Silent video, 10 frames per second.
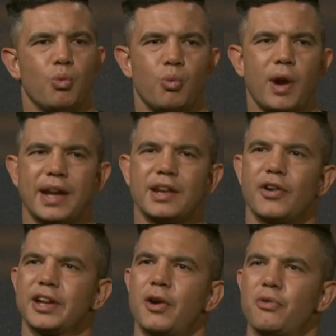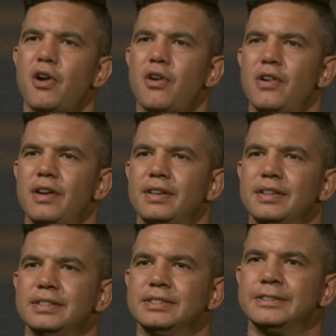Where did I go wrong?
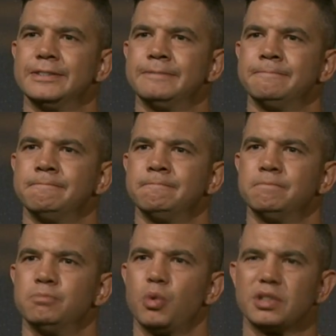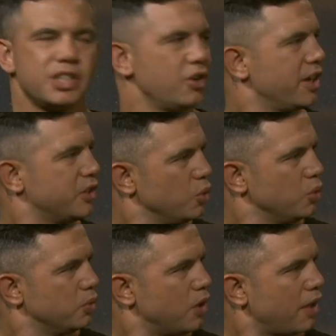Mm -hmm. What did I do? I
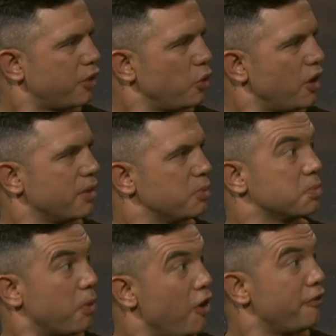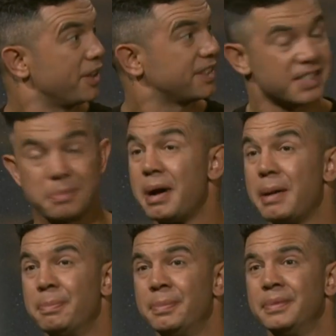mm -hmm. thought I was perfect as a
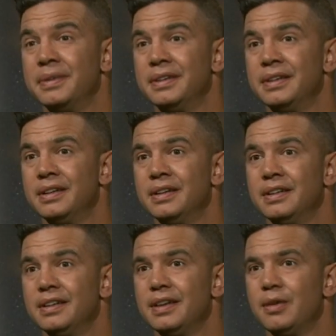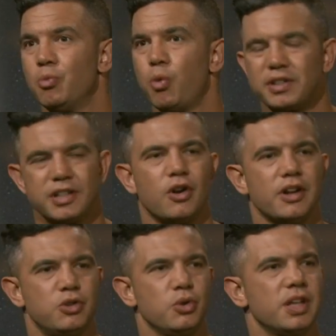mum. Mm. What did
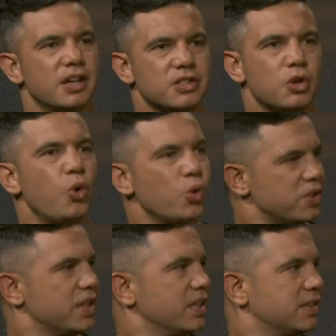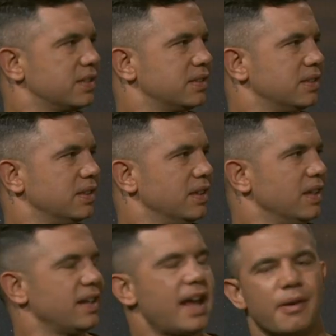I do that has caused this? Mm.
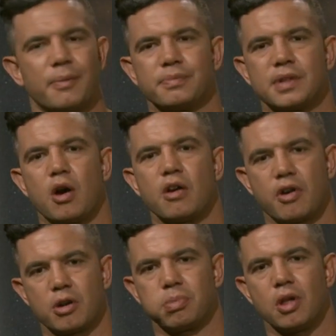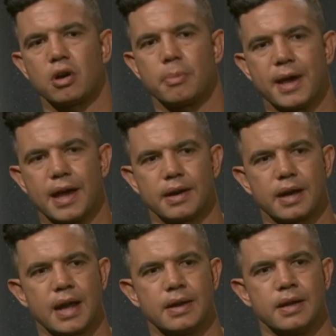Now, now I wrote a blog about
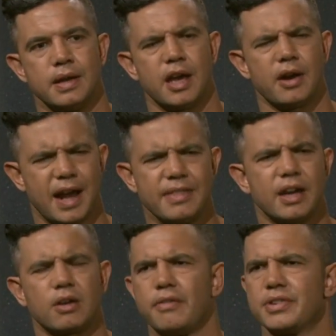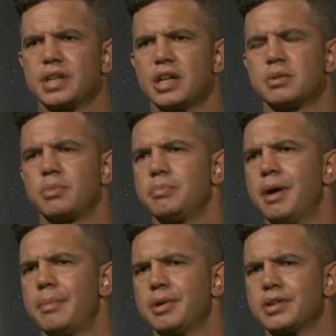it and, and I had that conversation with
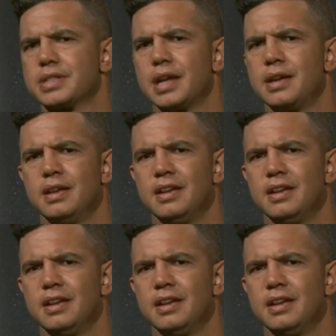mum and I said,